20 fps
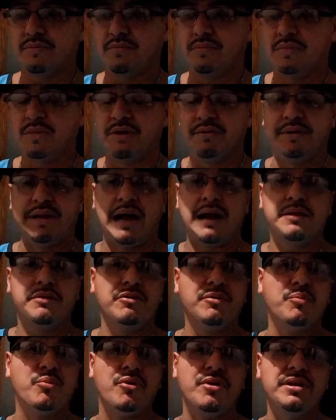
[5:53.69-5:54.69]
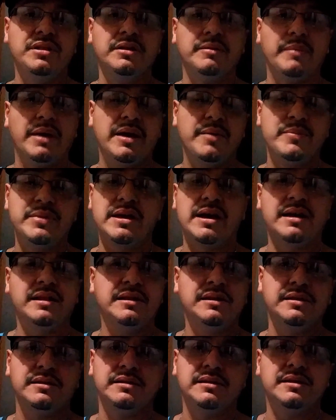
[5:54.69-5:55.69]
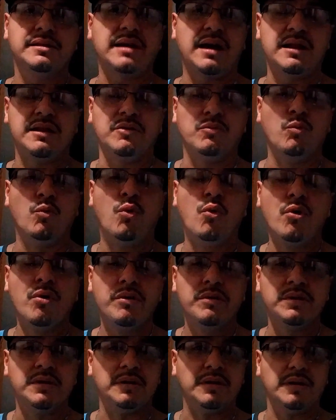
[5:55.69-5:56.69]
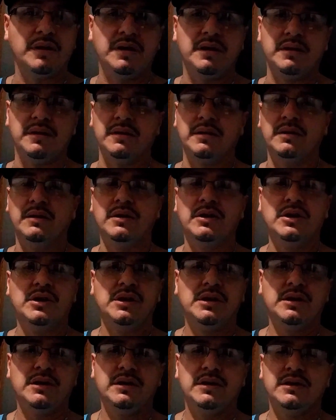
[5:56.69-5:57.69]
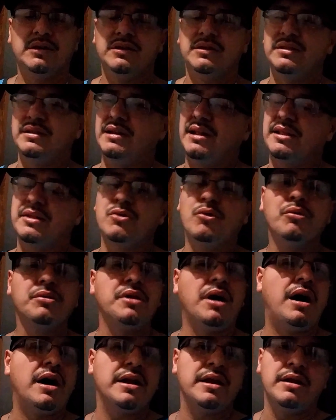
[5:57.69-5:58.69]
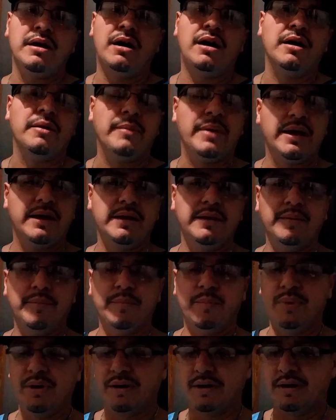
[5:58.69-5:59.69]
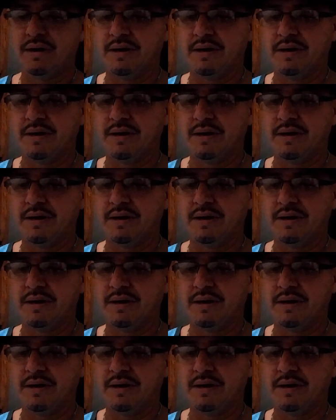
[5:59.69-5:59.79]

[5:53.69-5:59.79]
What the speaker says: their dads are in prison, man, behind these kinds of wars, and the list goes on, man. But